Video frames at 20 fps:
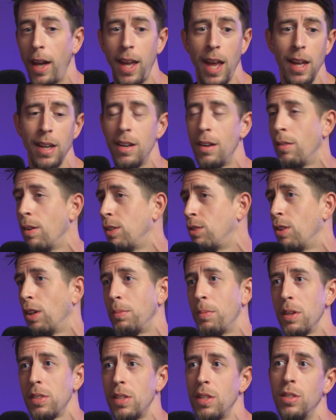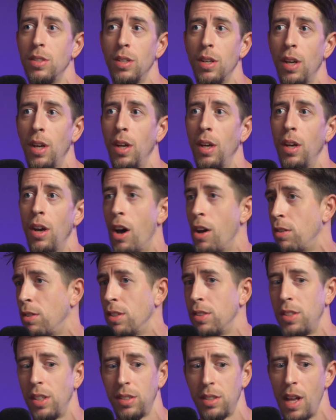I can't direct message
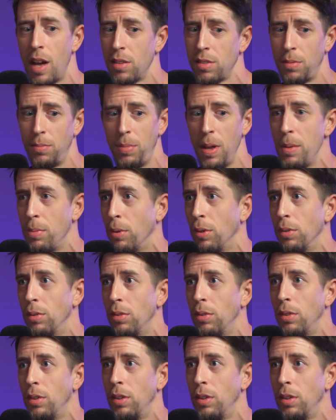106,000 people.